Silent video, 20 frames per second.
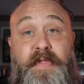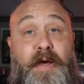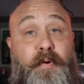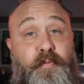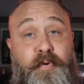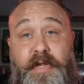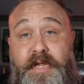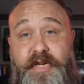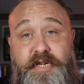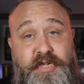that
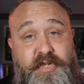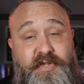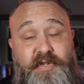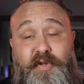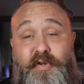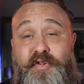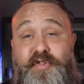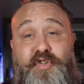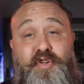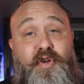really just
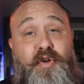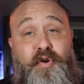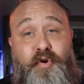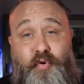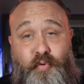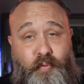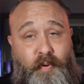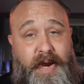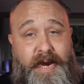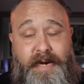looks
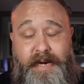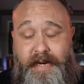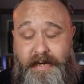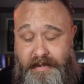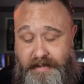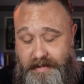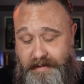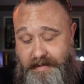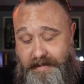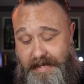great. It
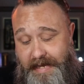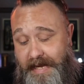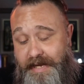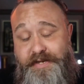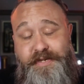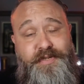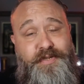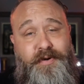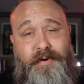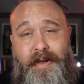just
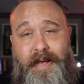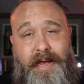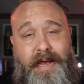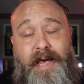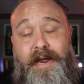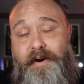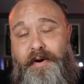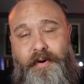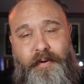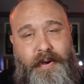catches your eye.
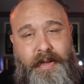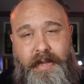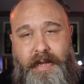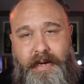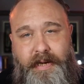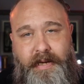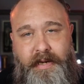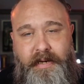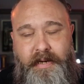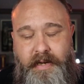I don't know. I
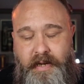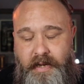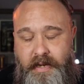like it.